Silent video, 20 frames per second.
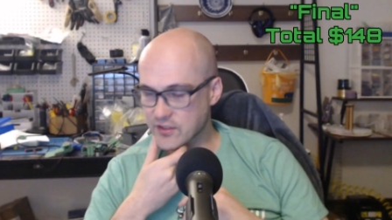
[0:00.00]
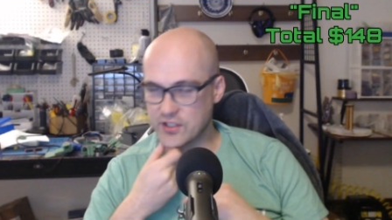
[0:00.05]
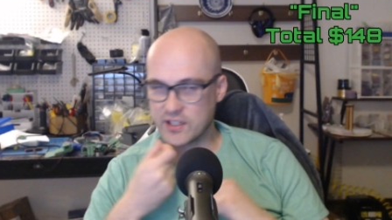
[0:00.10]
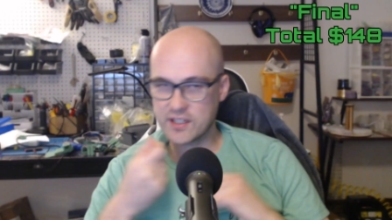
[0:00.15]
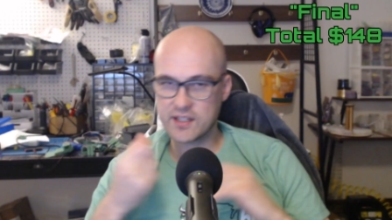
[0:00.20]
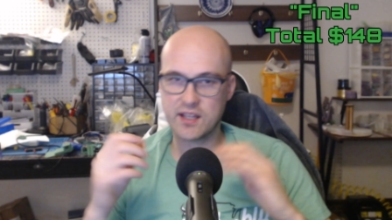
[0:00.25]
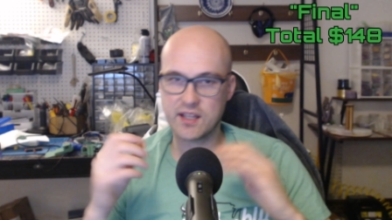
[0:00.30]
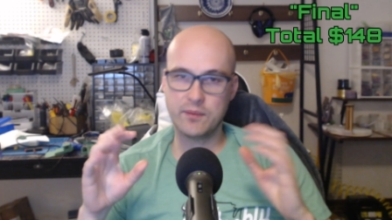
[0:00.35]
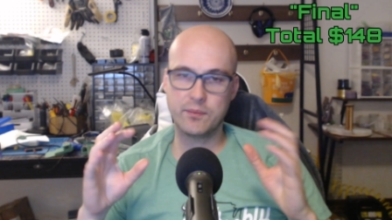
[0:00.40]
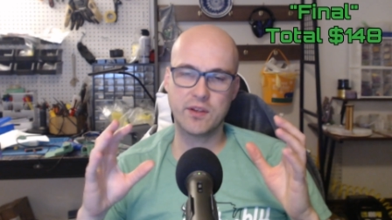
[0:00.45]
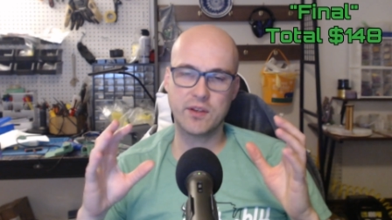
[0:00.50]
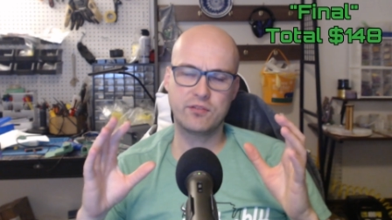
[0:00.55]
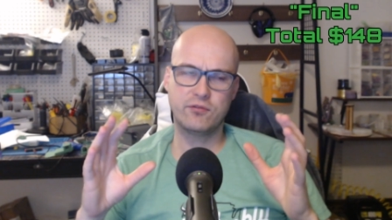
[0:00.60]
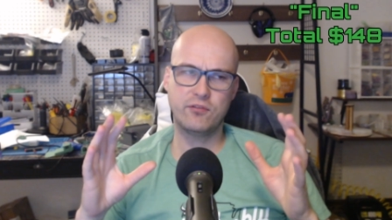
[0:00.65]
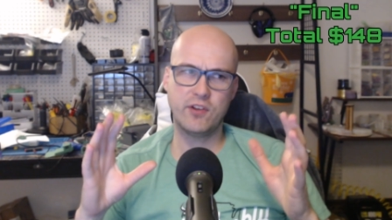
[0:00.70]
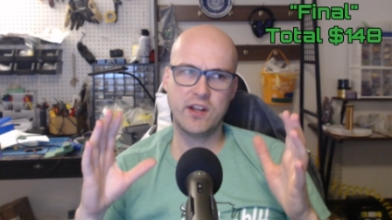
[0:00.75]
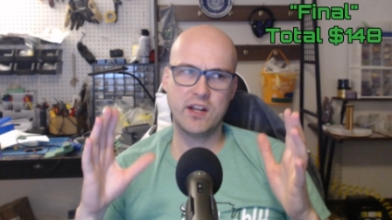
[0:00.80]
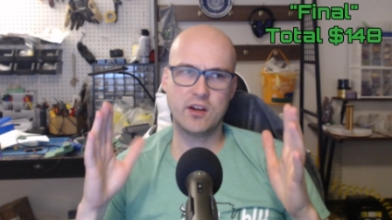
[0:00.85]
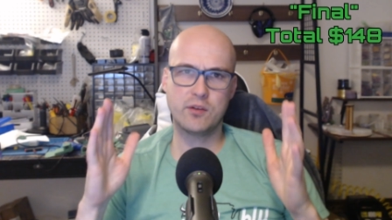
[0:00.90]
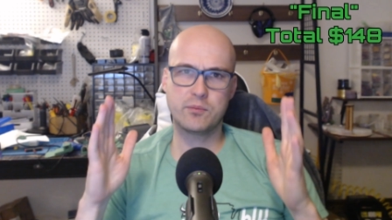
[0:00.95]
tried to keep this
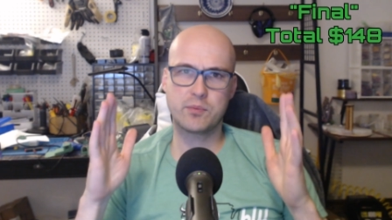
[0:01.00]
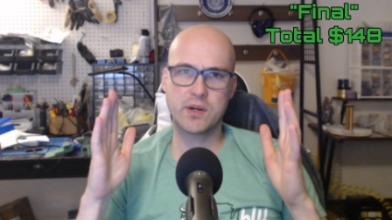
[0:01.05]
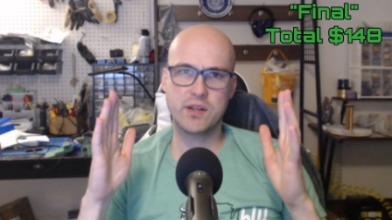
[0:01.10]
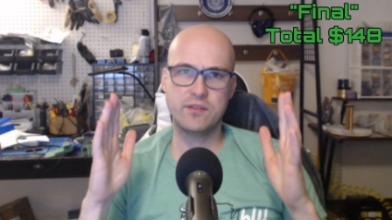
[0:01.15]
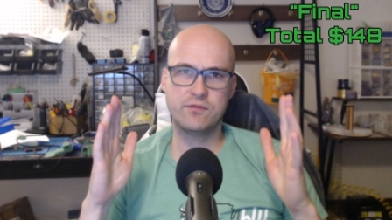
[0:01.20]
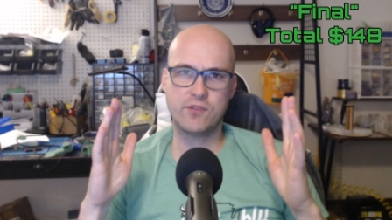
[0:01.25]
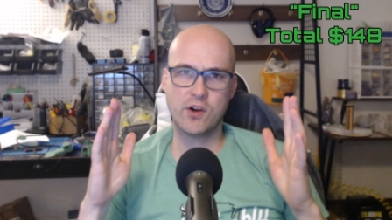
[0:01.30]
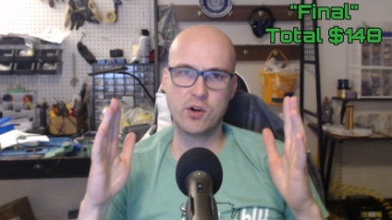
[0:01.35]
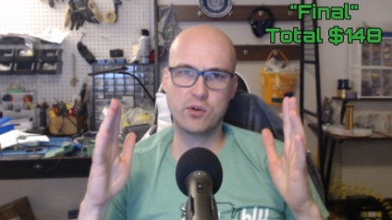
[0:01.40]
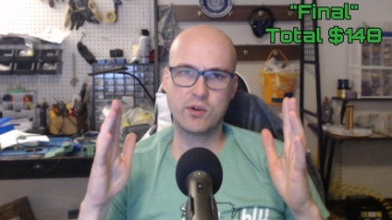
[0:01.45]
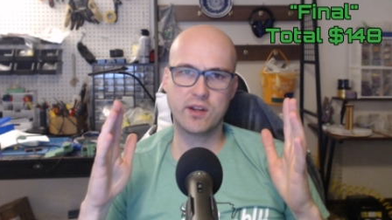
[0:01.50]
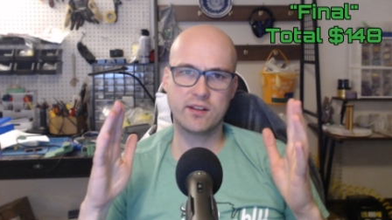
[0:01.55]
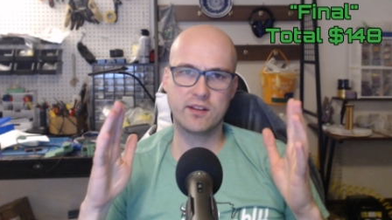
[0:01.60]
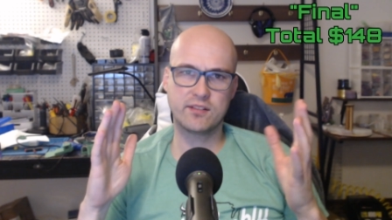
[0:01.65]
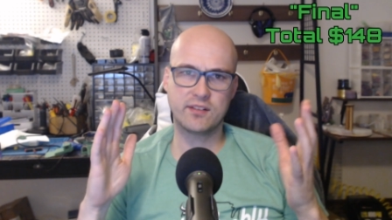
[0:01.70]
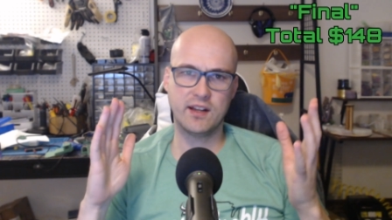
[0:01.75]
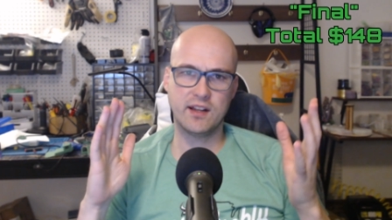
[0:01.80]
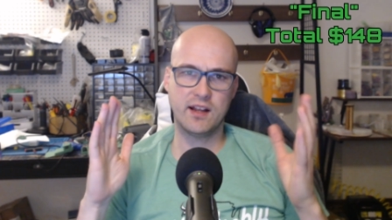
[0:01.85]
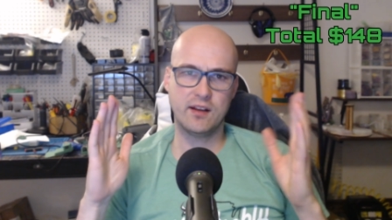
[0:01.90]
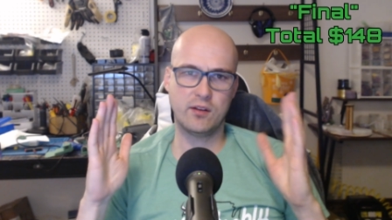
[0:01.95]
video pretty
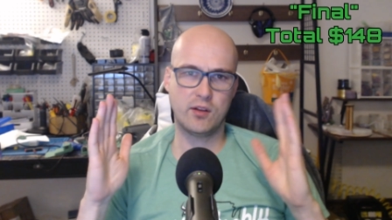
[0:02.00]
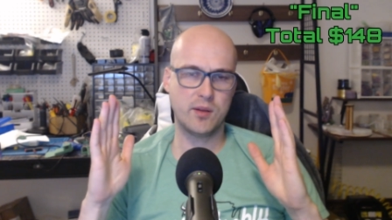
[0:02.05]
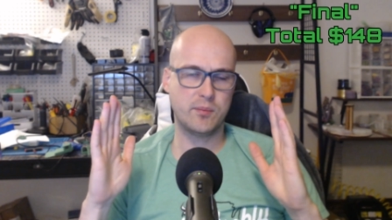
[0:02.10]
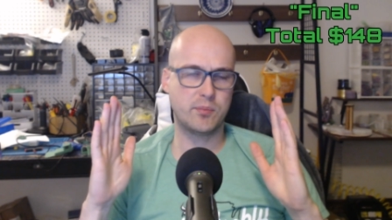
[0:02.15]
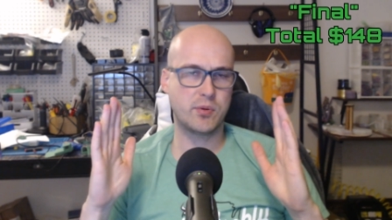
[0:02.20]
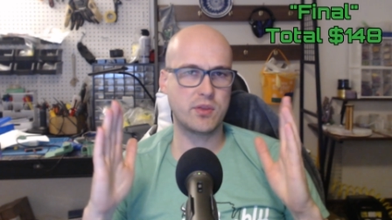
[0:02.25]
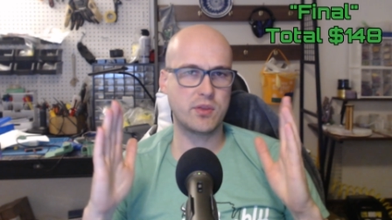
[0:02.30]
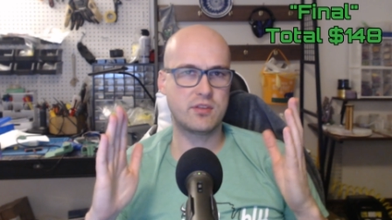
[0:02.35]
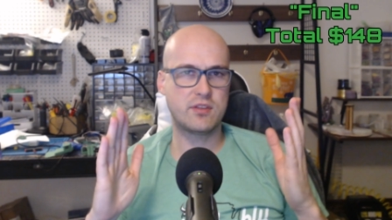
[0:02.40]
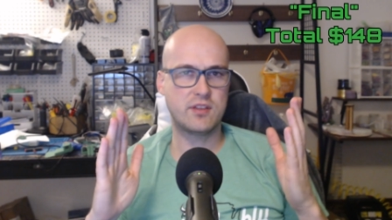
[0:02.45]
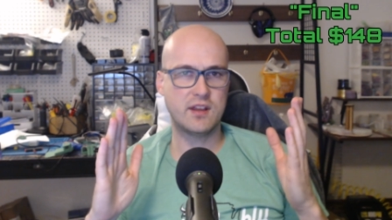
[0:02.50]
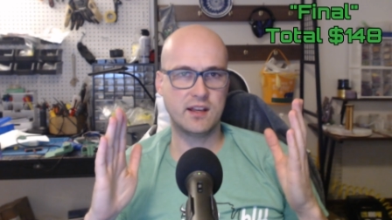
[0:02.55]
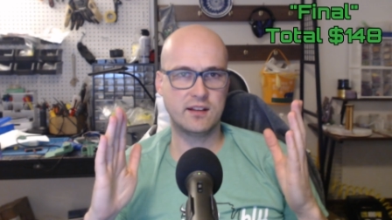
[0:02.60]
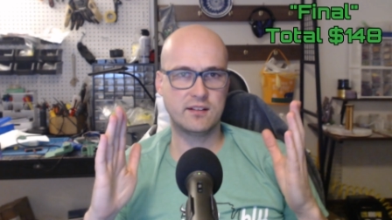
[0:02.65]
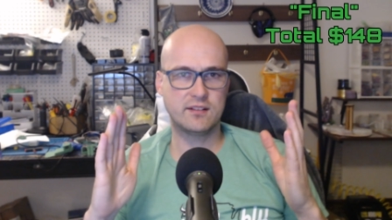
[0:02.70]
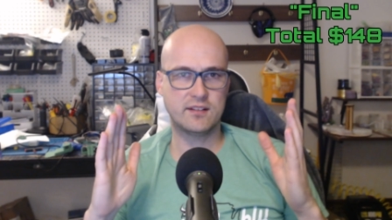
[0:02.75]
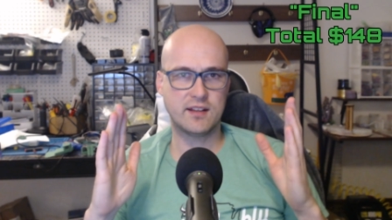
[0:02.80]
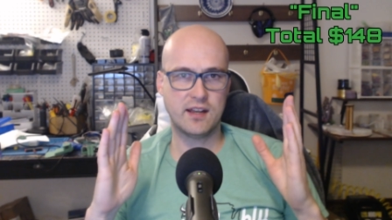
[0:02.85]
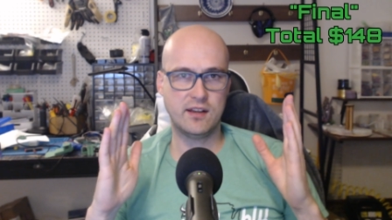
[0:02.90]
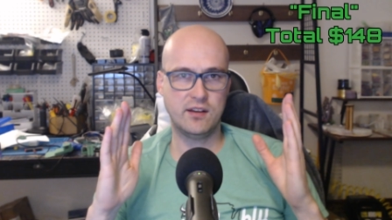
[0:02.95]
focused and I only put
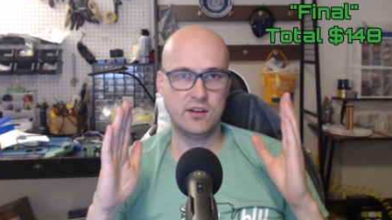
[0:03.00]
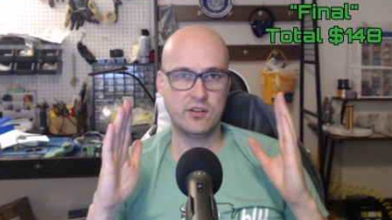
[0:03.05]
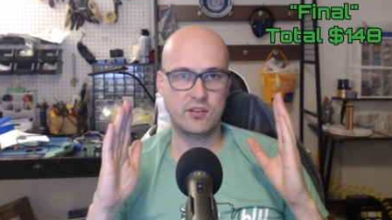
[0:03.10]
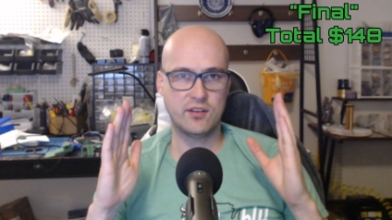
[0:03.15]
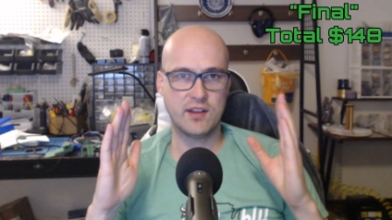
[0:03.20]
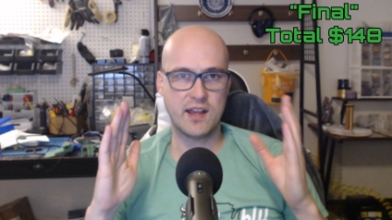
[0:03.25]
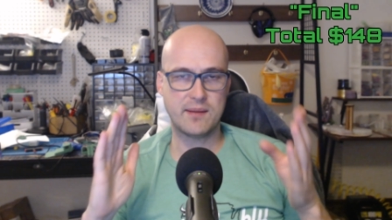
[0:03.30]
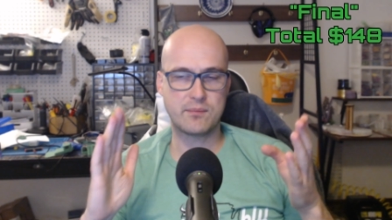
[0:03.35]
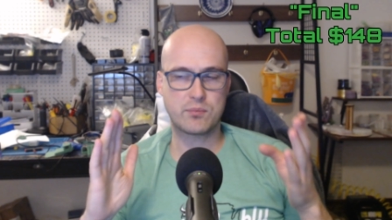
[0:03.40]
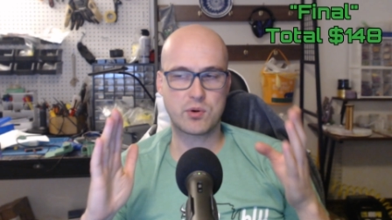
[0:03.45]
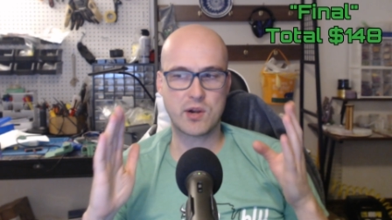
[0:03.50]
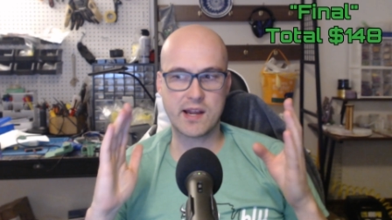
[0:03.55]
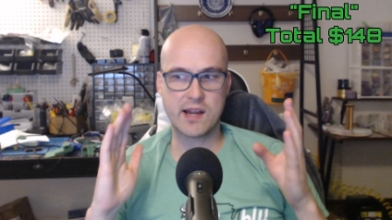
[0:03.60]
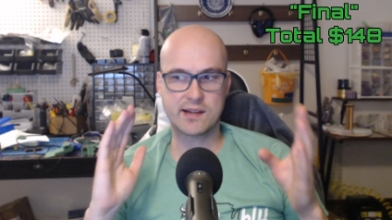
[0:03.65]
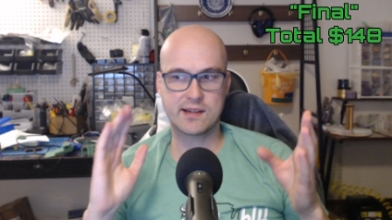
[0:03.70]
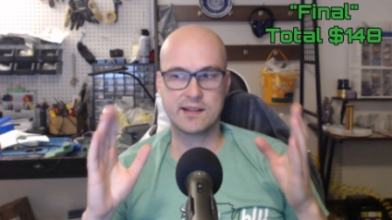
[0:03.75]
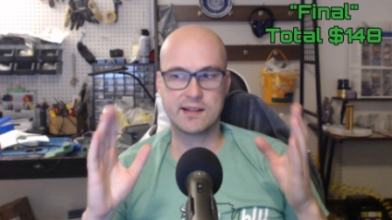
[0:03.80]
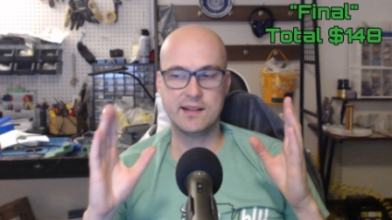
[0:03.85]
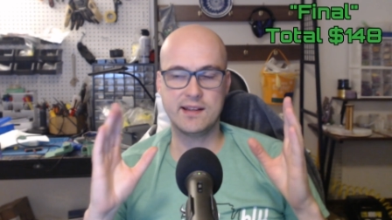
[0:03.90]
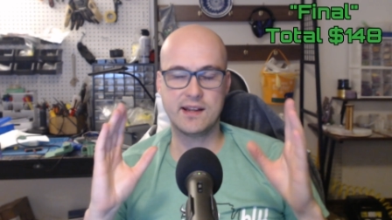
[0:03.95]
things that I used at
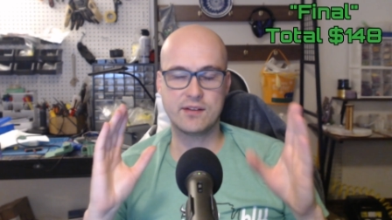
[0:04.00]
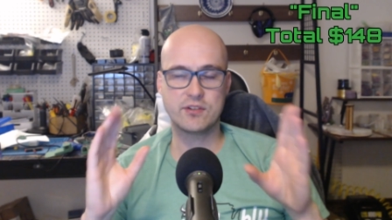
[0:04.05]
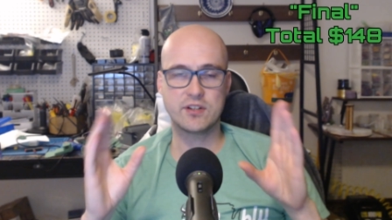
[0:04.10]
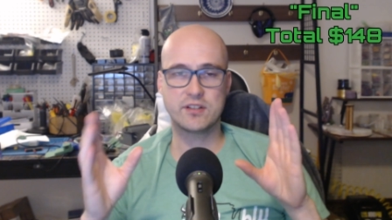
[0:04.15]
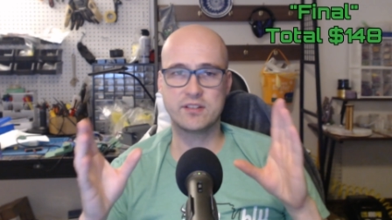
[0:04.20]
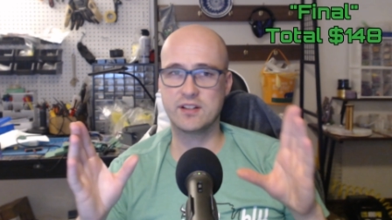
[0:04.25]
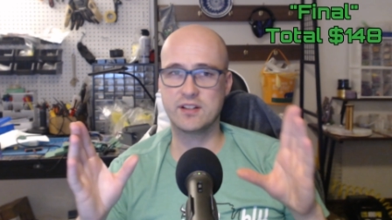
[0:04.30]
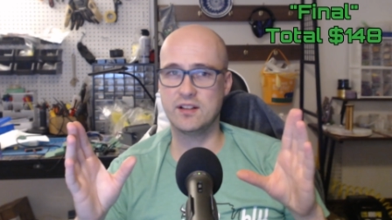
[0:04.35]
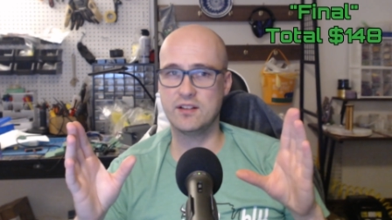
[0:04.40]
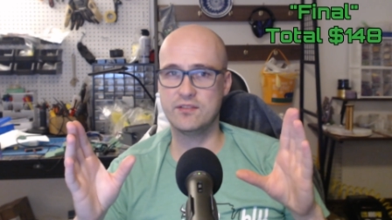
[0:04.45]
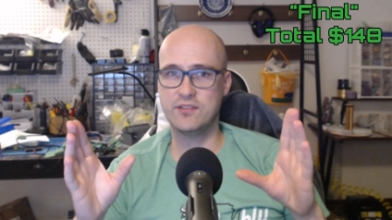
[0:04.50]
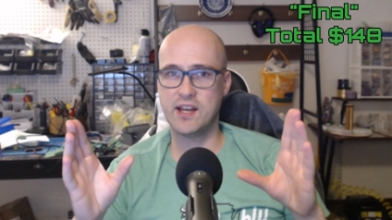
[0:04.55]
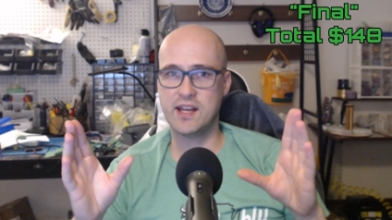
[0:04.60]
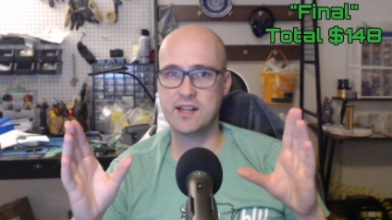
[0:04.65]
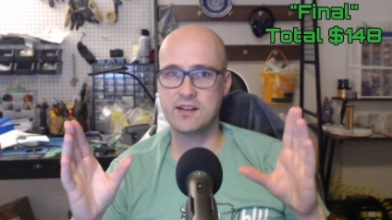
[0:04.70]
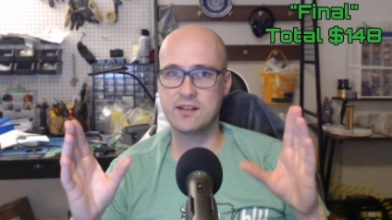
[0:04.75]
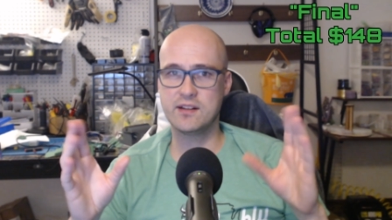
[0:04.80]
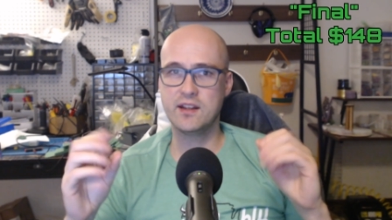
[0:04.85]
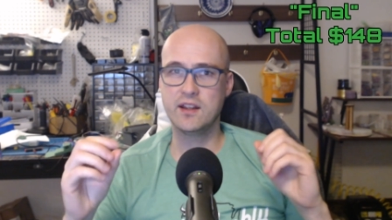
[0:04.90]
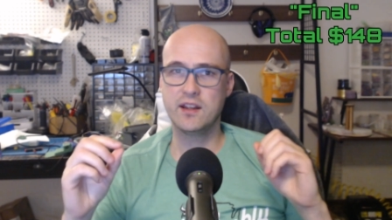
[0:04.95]
practically every single
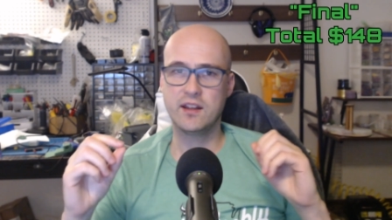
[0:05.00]
event.